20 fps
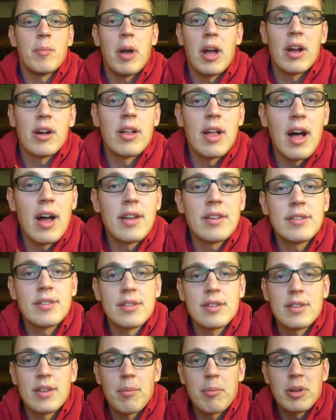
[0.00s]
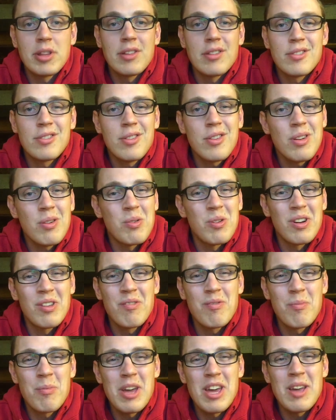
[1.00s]
in my class, but there's only one
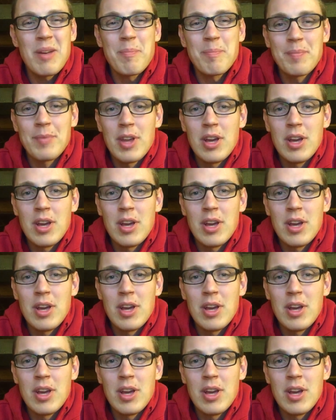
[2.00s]
of me.